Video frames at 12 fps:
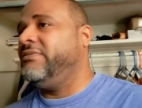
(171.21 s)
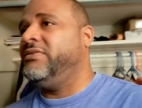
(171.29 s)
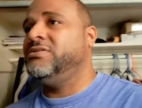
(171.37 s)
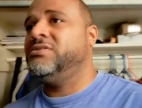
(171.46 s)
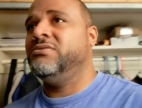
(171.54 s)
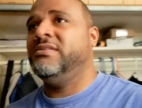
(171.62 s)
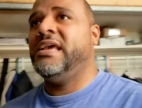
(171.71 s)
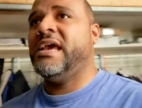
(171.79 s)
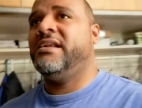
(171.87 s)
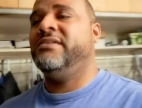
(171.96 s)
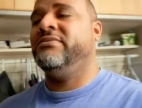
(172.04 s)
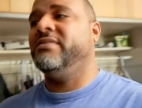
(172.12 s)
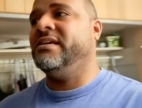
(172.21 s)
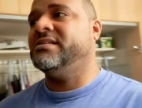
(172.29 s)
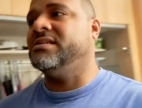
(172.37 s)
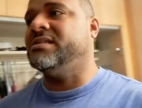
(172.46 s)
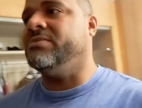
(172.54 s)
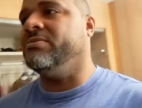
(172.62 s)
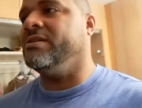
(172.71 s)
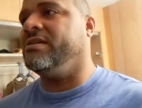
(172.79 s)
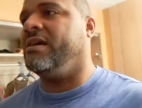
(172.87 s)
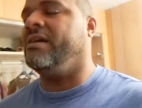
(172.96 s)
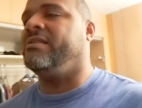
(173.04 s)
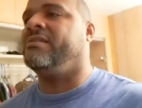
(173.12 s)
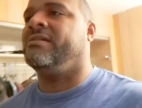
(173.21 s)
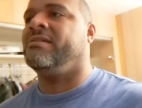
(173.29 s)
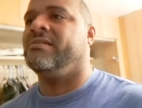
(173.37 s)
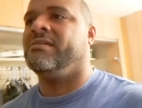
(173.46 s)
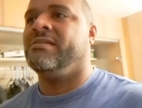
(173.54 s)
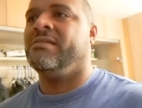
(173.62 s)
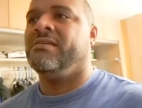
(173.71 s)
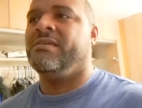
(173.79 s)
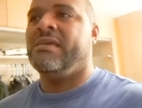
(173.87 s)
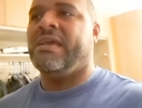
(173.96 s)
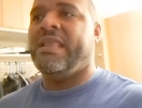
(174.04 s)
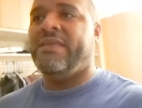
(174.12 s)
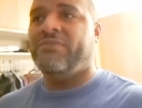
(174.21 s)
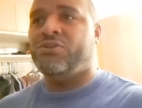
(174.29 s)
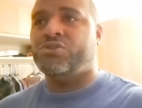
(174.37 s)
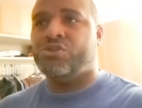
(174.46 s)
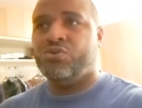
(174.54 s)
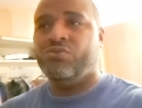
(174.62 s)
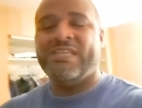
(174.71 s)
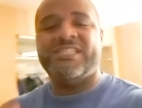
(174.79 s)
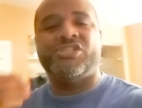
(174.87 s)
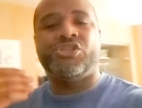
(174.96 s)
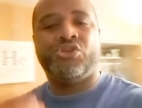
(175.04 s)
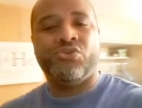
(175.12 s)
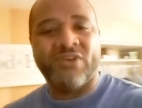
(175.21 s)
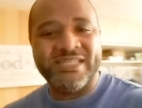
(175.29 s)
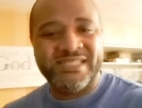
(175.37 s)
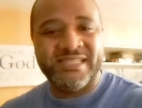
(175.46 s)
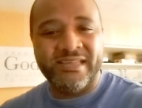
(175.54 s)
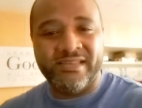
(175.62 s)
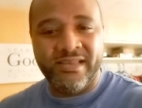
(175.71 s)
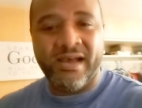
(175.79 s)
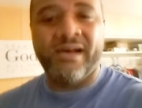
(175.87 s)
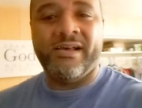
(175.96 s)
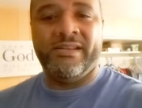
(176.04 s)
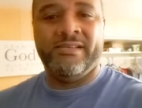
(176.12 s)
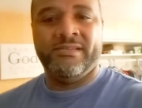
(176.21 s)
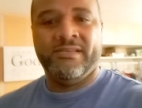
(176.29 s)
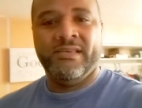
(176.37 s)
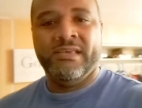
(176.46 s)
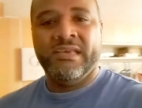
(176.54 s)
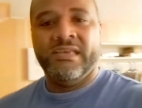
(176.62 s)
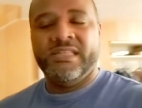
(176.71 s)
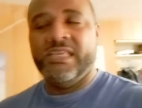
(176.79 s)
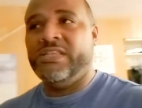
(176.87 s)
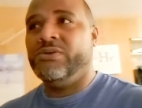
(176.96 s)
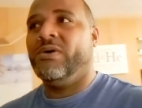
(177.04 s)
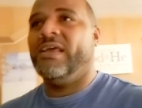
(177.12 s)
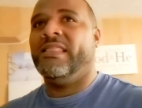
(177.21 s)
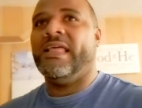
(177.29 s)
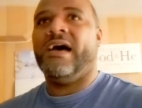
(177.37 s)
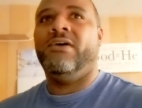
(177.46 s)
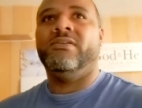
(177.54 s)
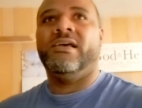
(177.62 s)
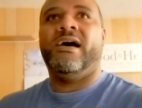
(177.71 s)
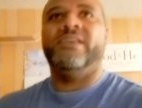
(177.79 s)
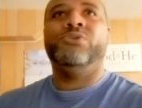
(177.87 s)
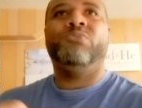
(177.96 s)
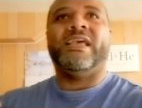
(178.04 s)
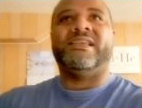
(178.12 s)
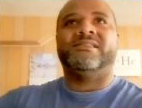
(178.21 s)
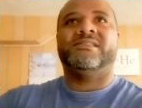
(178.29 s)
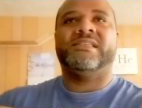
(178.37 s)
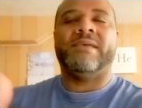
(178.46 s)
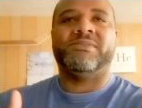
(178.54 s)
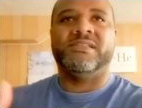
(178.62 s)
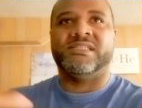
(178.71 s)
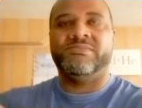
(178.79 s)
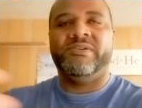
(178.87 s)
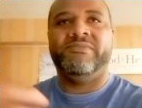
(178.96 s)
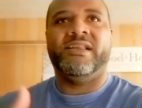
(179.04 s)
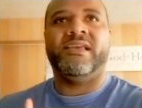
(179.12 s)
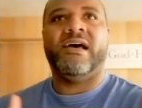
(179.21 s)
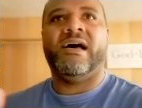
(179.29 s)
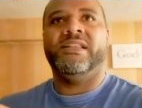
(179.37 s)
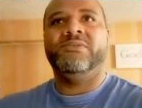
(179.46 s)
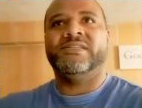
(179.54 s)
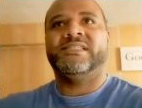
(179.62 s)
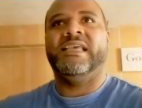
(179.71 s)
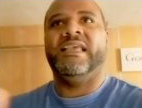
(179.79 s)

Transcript: if you truly had a relationship with God, and if you truly trusted God, then you will allow God, you will accept the Spirit of God. You would